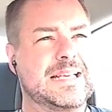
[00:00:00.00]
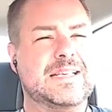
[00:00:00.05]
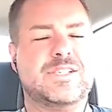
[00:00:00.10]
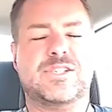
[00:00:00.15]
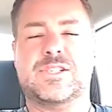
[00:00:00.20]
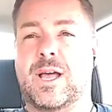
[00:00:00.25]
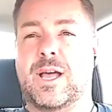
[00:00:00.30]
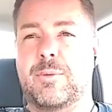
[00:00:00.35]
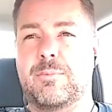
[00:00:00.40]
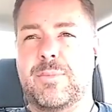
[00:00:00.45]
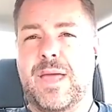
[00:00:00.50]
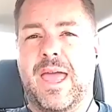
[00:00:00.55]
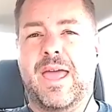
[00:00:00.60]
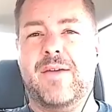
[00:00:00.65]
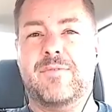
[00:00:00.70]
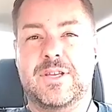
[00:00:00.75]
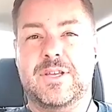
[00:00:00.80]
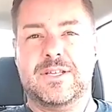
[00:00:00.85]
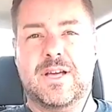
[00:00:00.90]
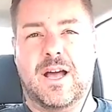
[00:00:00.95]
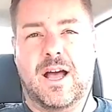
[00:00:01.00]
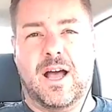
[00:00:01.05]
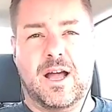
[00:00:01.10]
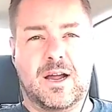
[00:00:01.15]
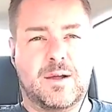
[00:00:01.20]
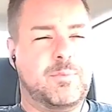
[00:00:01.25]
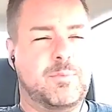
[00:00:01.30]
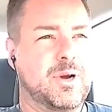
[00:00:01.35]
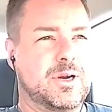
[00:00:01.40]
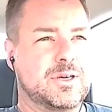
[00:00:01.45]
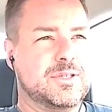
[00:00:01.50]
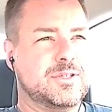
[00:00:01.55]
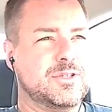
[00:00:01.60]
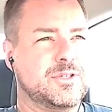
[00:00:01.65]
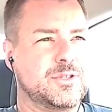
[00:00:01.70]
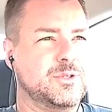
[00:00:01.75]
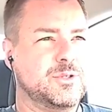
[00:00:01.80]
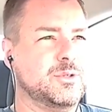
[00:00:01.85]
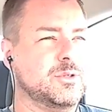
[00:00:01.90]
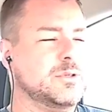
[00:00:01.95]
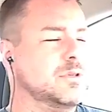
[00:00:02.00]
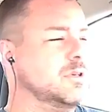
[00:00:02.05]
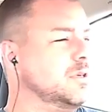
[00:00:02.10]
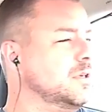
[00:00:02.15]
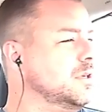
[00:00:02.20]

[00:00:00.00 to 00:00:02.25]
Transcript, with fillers: Some Heavy Talk Part 2.